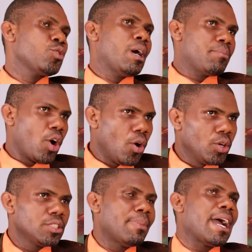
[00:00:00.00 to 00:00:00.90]
So I'm
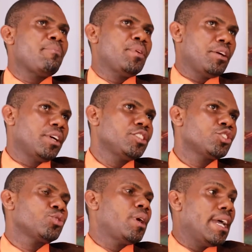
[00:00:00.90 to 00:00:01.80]
called by
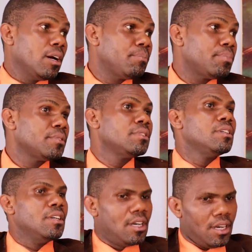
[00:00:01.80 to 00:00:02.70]
parents to help
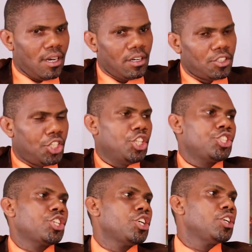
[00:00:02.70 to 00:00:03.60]

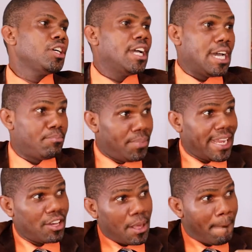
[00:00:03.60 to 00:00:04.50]
nurture and
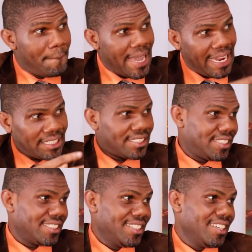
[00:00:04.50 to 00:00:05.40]
bring out the
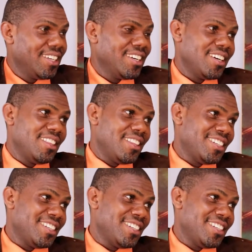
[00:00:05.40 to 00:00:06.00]
best in